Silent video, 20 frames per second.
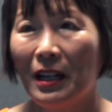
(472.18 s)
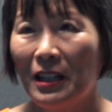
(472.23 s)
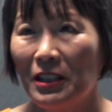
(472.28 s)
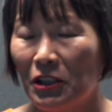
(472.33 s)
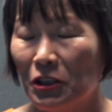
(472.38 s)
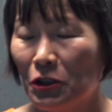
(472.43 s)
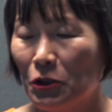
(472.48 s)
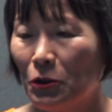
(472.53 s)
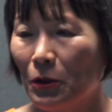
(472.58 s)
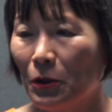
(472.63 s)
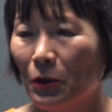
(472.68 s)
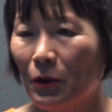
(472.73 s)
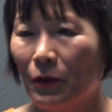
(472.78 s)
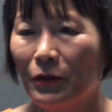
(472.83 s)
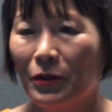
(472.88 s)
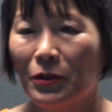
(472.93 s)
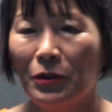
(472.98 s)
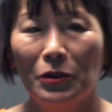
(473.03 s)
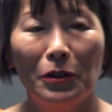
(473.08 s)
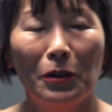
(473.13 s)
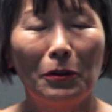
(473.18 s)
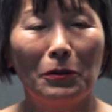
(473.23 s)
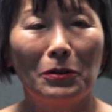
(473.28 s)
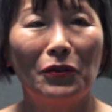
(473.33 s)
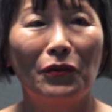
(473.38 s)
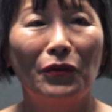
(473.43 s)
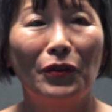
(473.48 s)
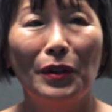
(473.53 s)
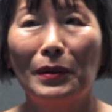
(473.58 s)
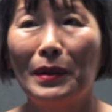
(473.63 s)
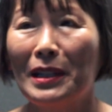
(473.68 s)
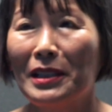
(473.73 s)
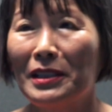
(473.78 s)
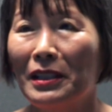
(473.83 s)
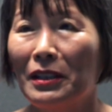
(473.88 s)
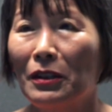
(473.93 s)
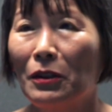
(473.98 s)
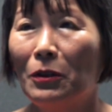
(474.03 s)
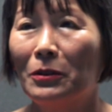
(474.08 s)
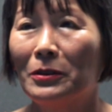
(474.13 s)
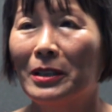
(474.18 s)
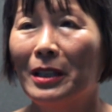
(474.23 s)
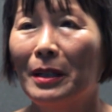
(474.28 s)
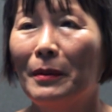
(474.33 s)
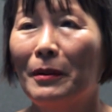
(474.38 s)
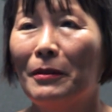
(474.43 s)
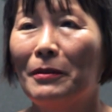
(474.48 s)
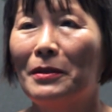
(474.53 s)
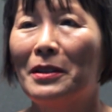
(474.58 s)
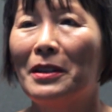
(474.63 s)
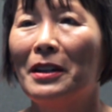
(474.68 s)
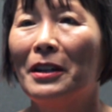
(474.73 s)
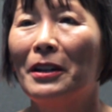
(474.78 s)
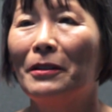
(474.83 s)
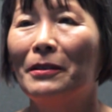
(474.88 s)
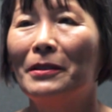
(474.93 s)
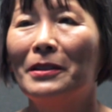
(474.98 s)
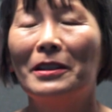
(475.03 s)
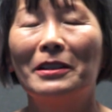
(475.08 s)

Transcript: I just took notes furiously the whole time I was there.